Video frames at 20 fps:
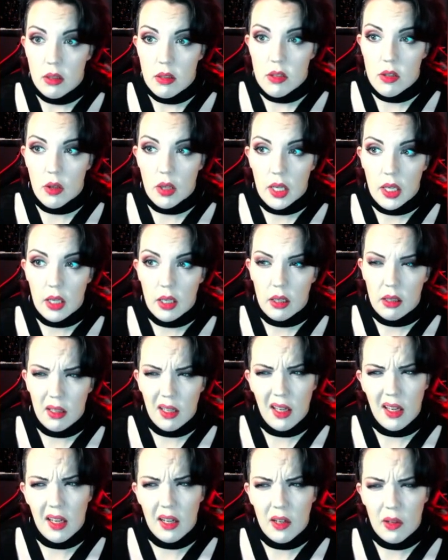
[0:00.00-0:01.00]
So, like,
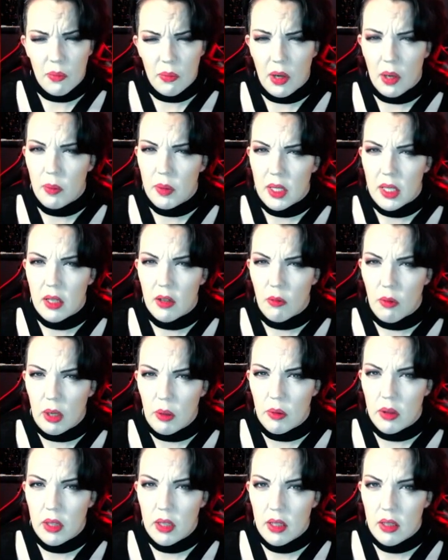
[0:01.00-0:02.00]
yeah, I could probably get away
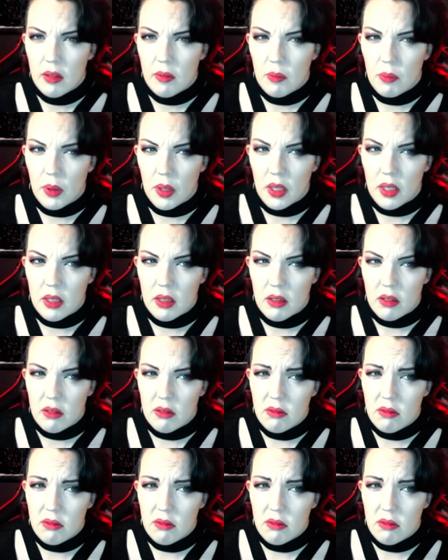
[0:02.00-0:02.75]
with it, but